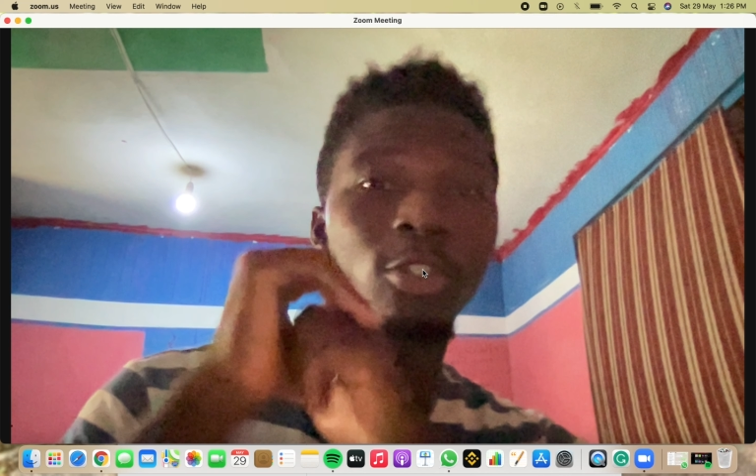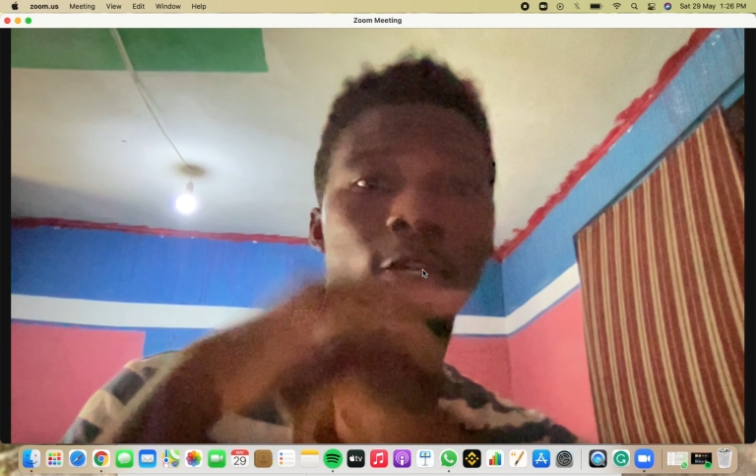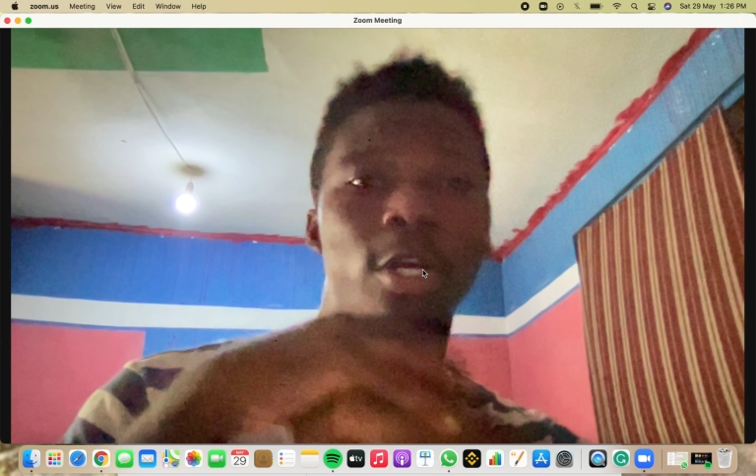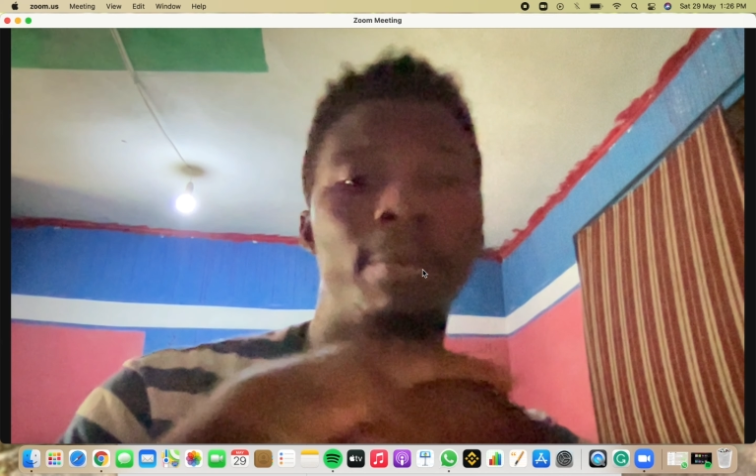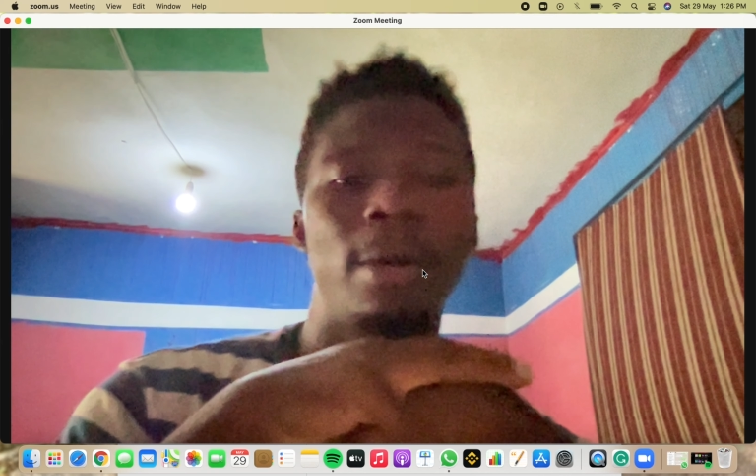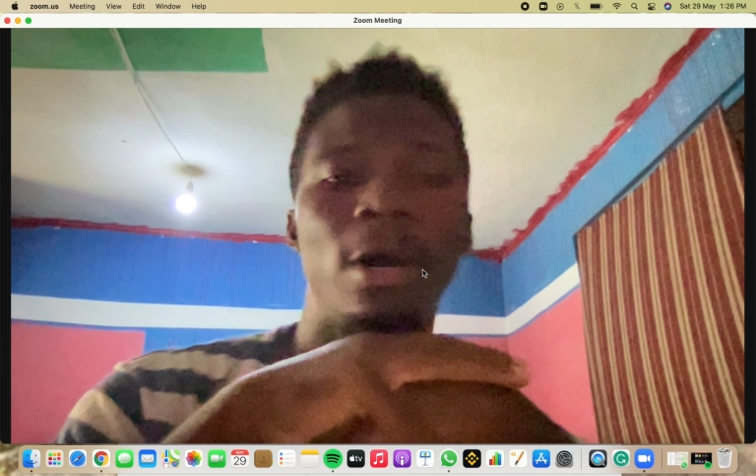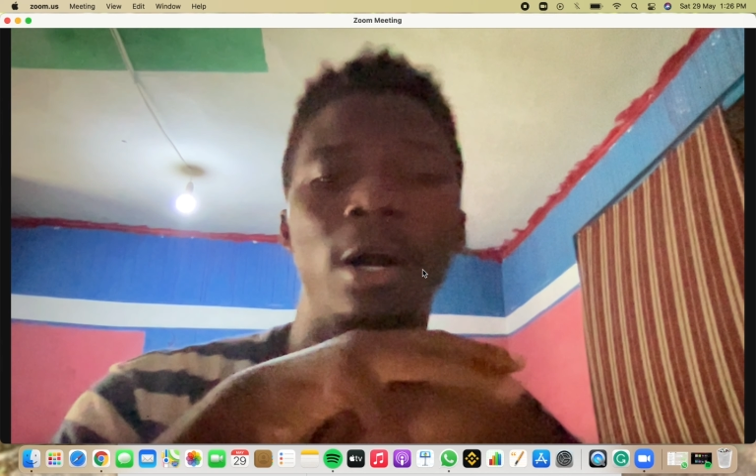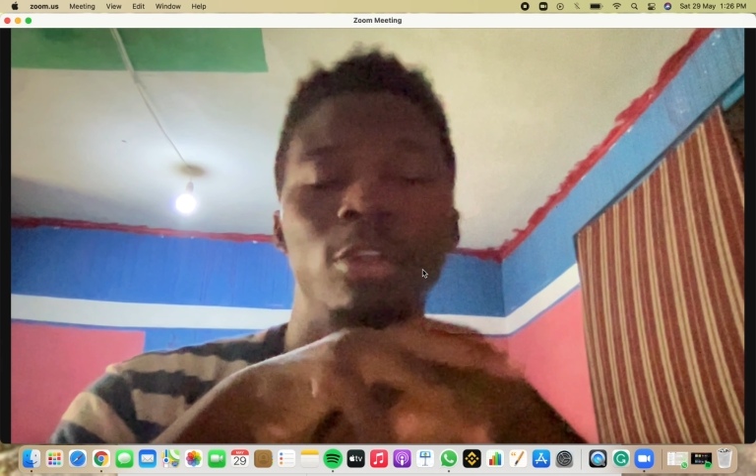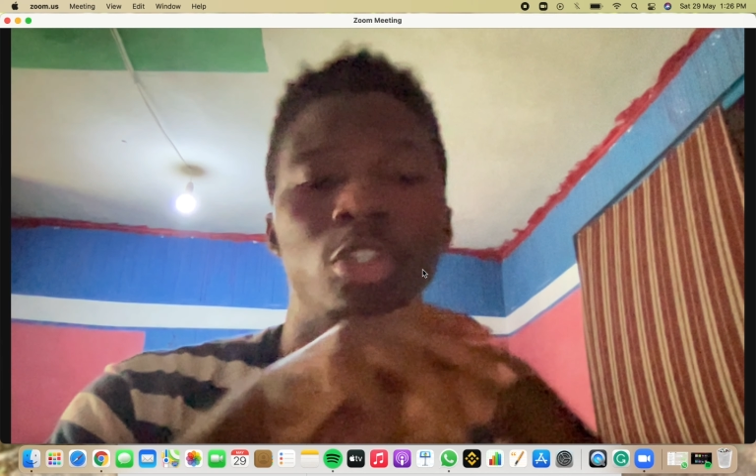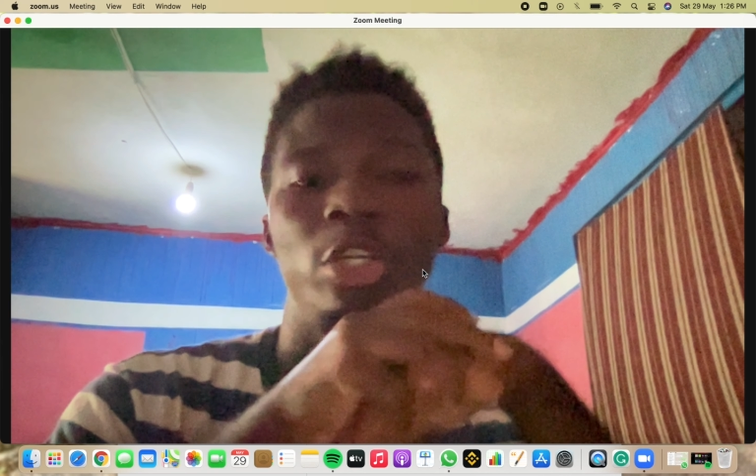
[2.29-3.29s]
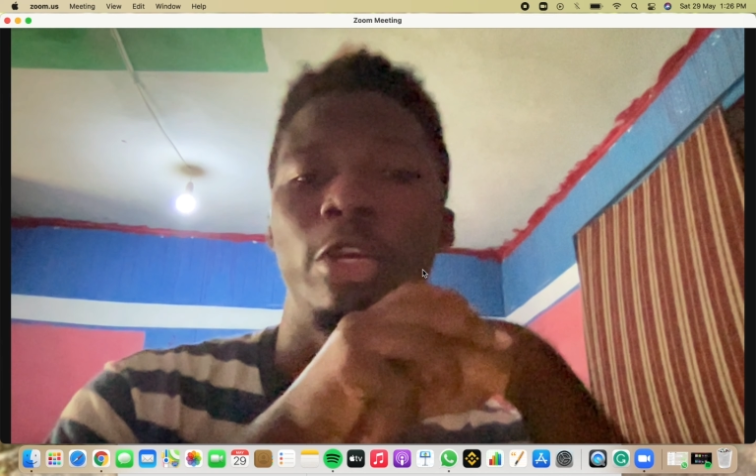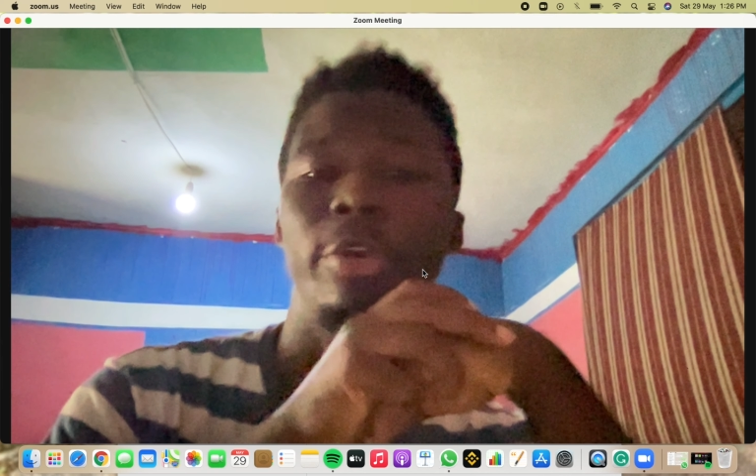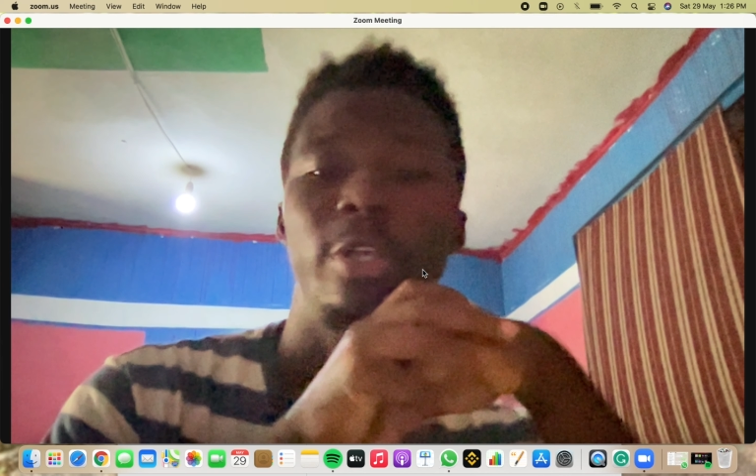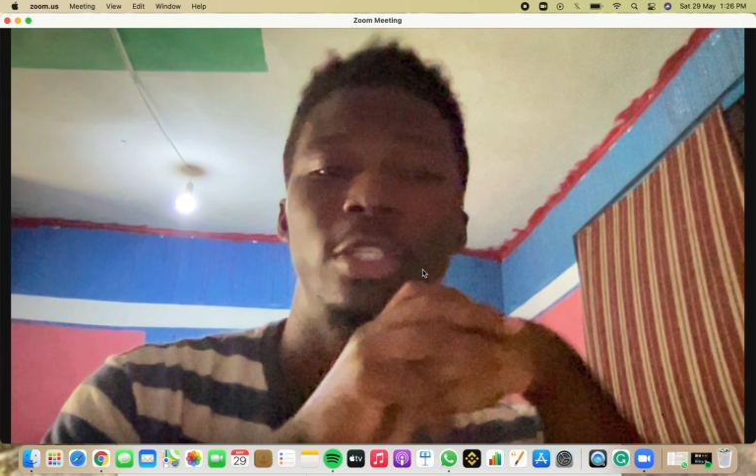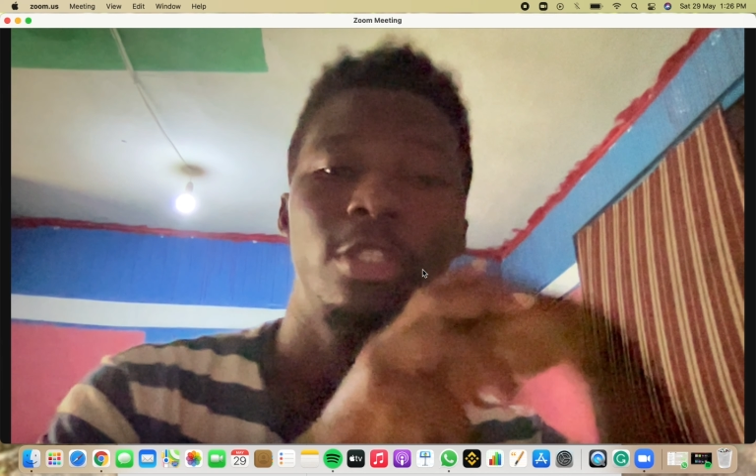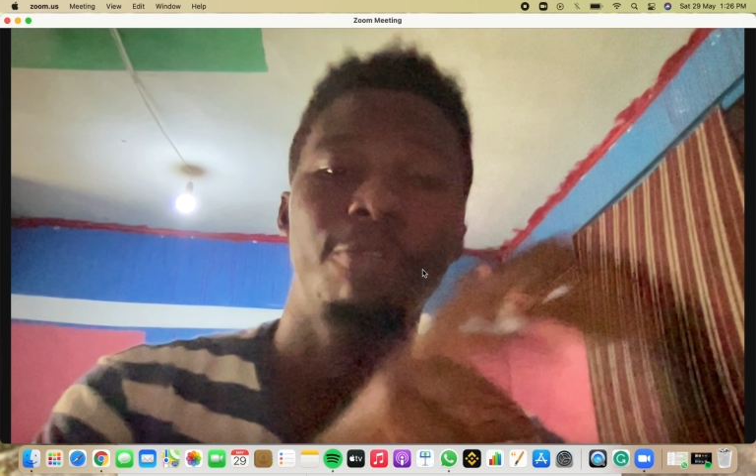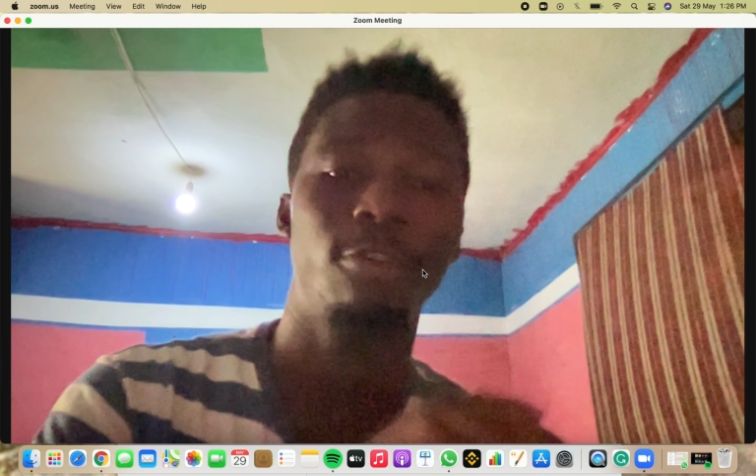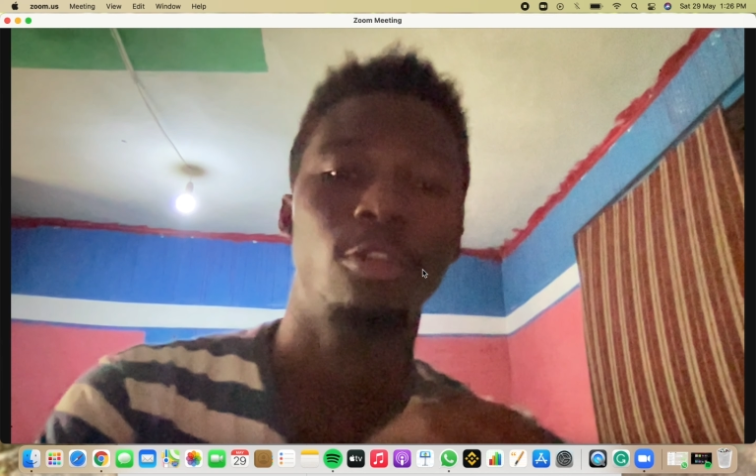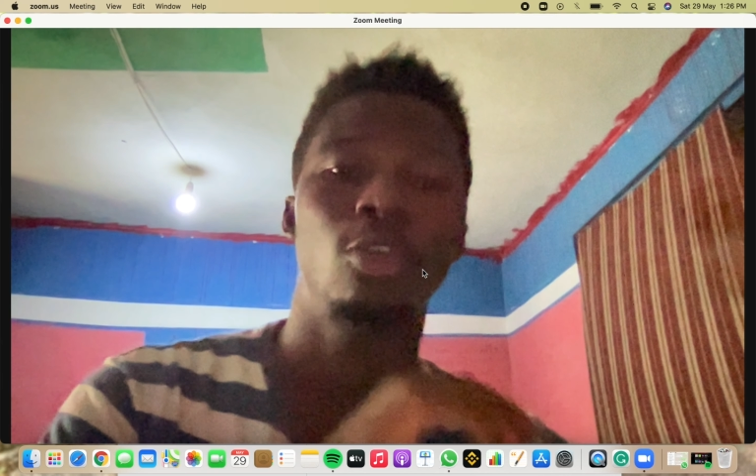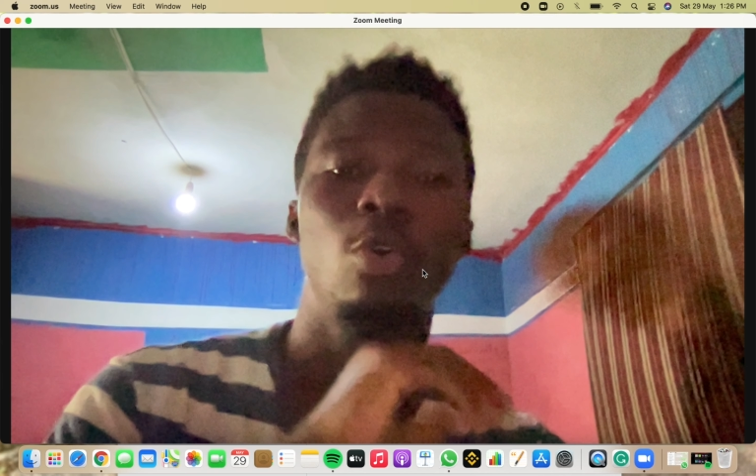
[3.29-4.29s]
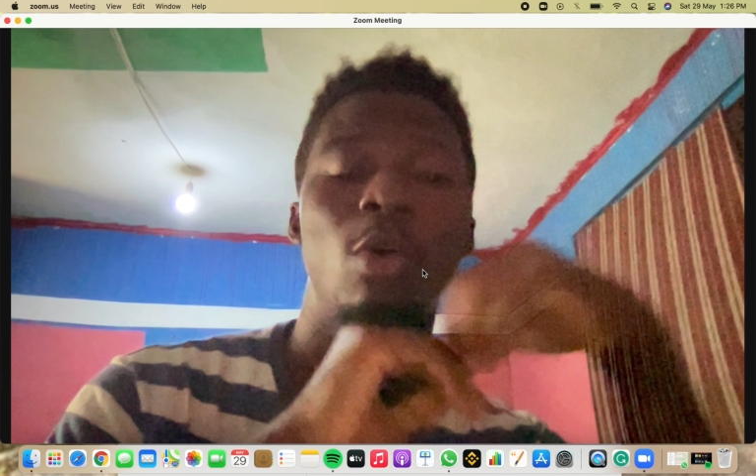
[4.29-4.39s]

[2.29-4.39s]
to talk about how to increase the video